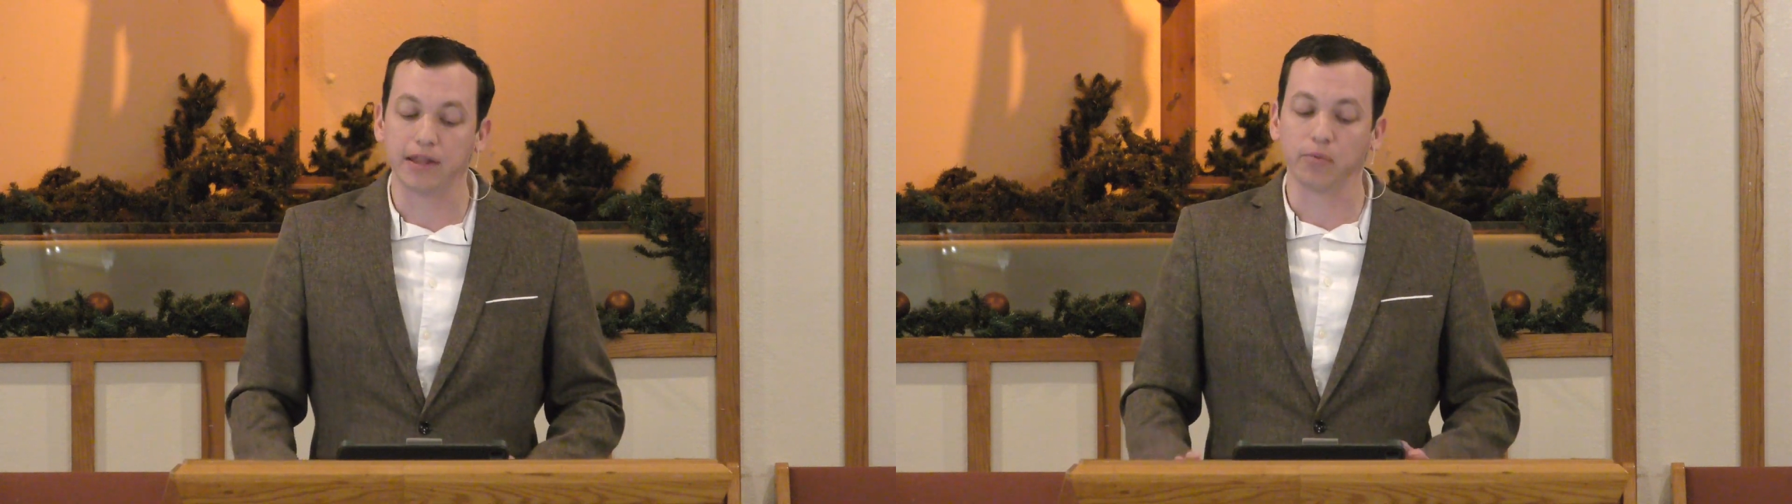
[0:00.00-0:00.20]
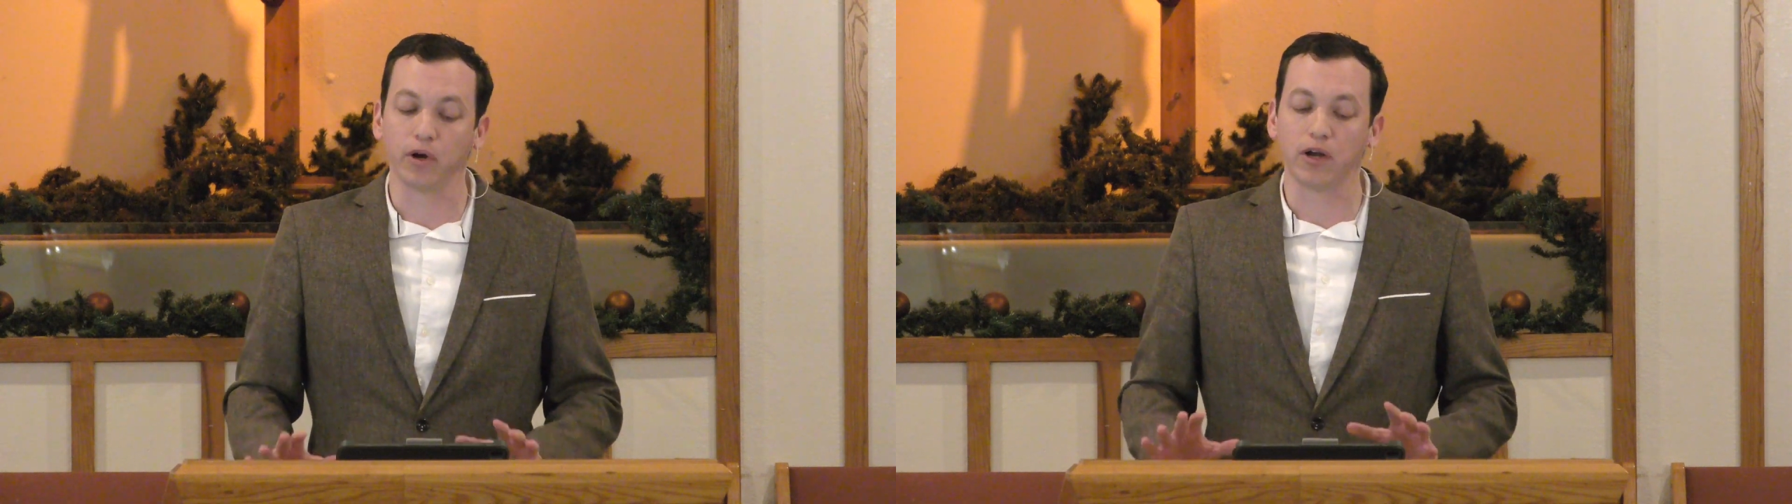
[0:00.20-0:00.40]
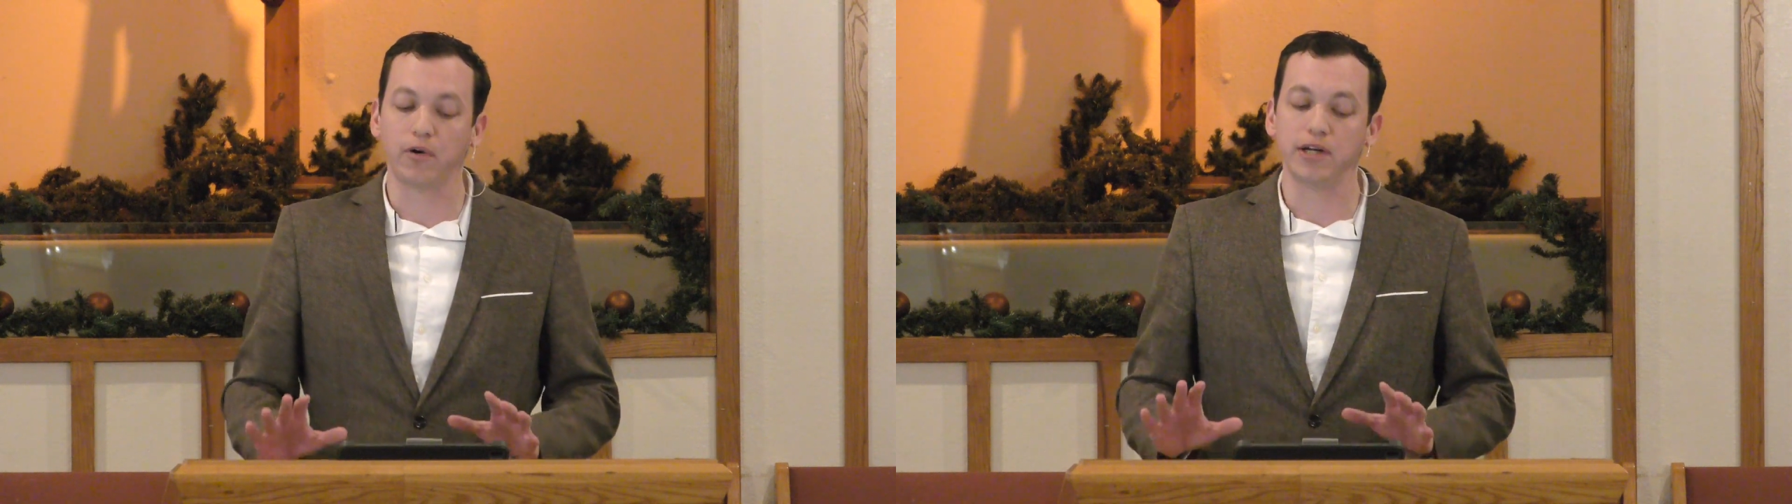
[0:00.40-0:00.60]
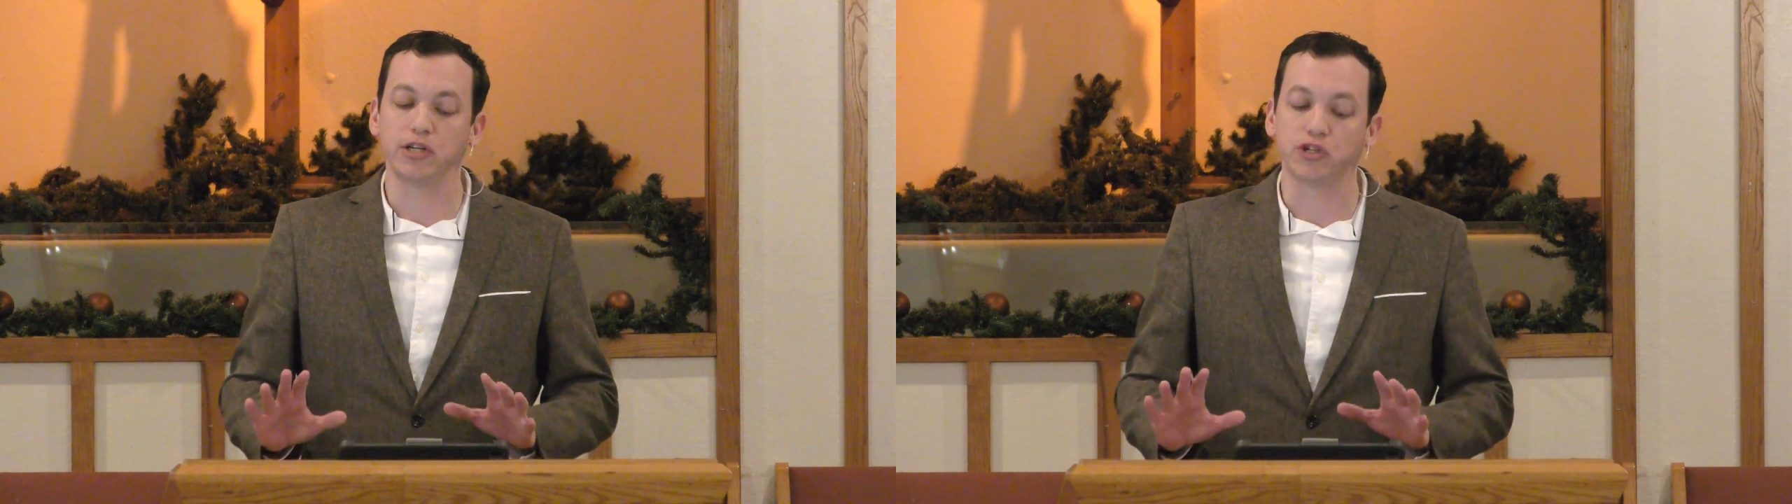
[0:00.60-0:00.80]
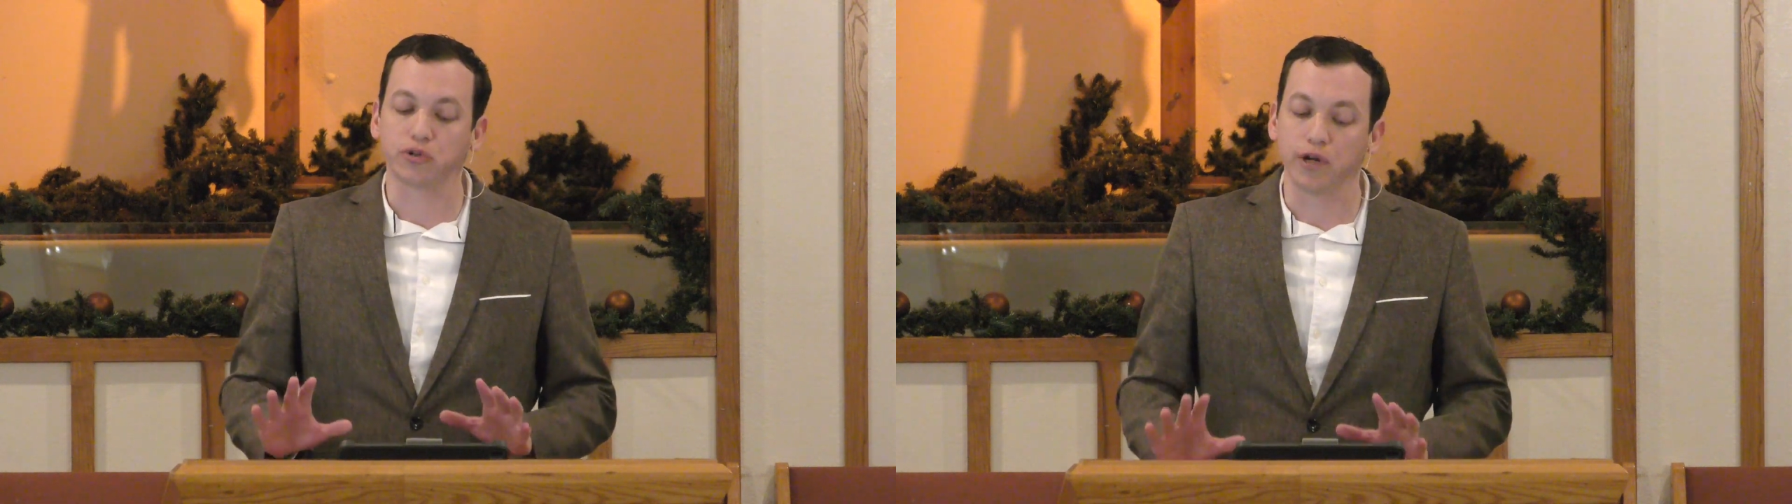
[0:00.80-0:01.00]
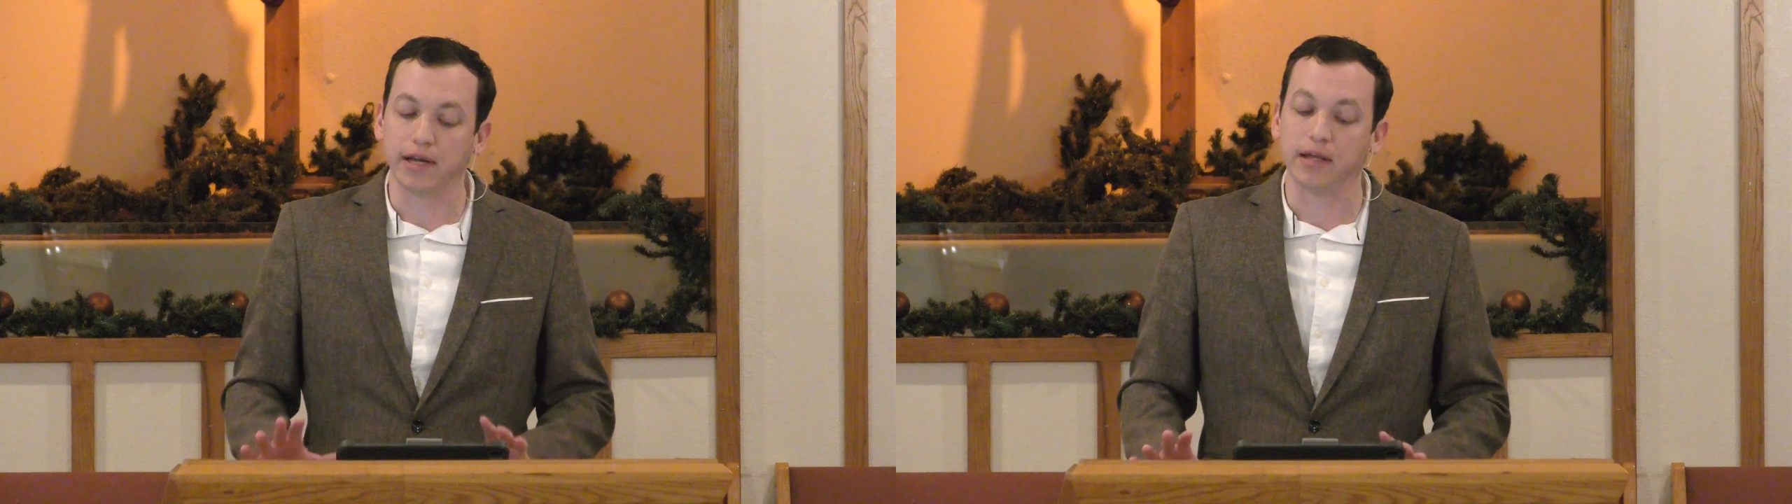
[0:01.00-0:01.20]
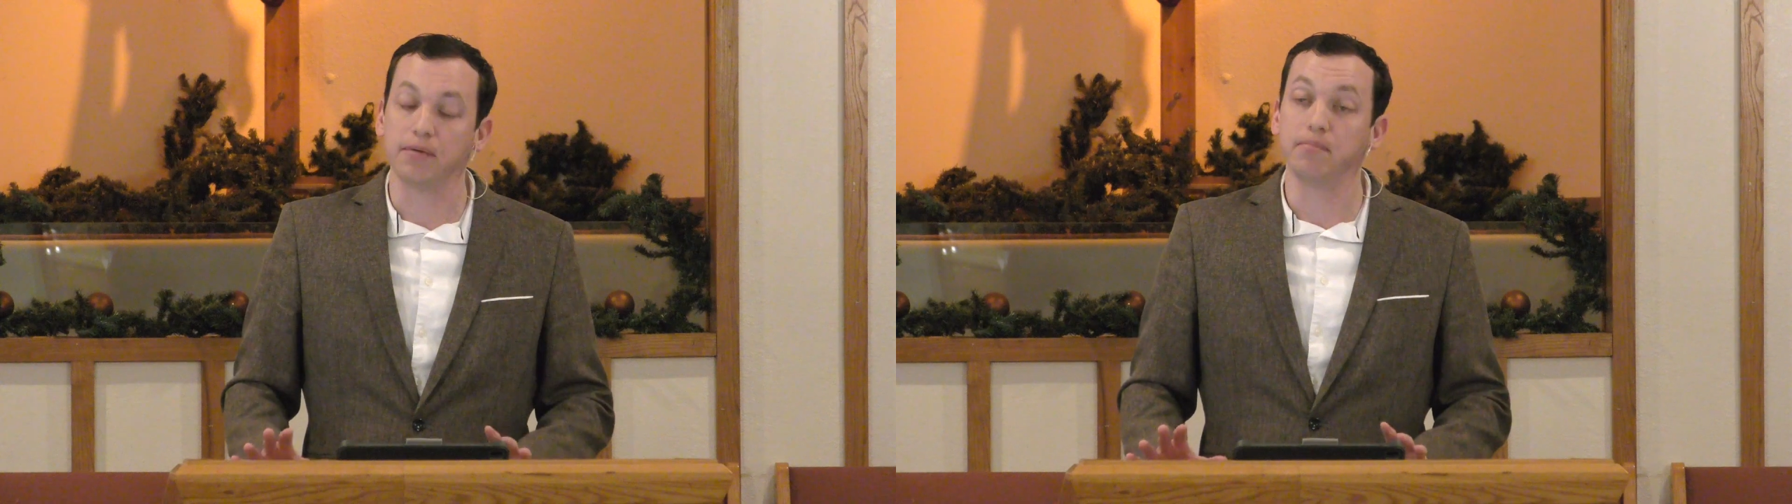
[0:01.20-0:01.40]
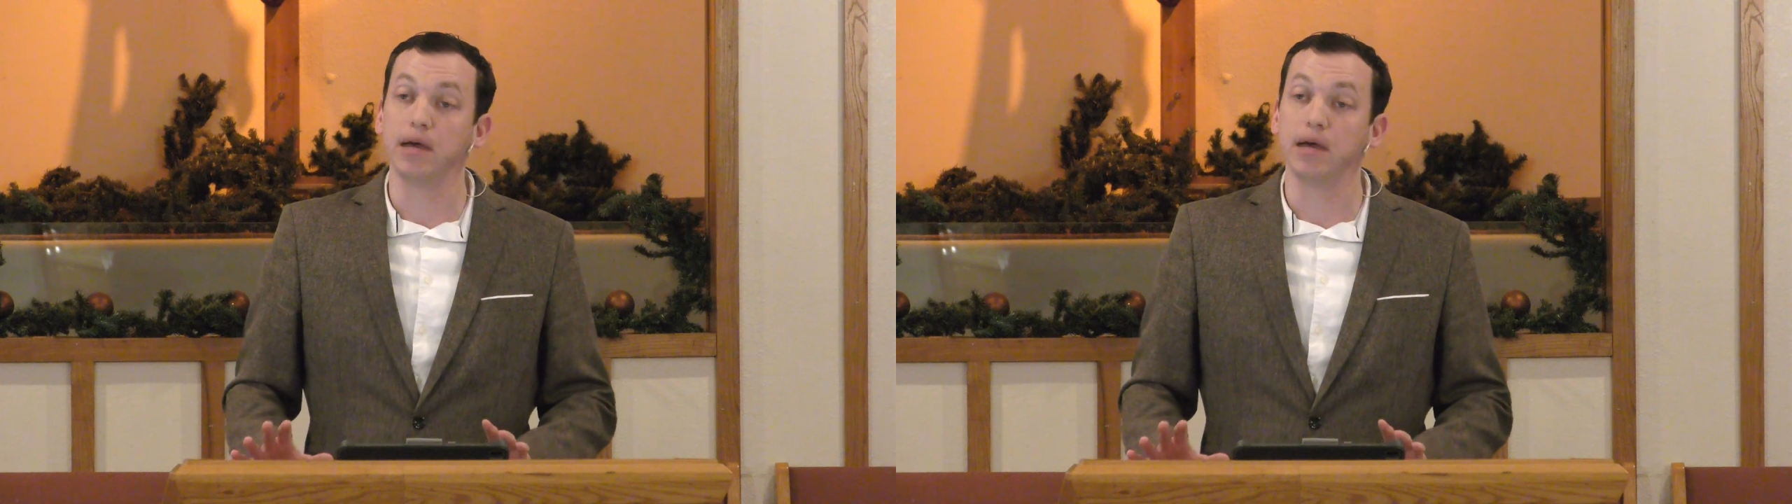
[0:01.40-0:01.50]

then we're going to treat him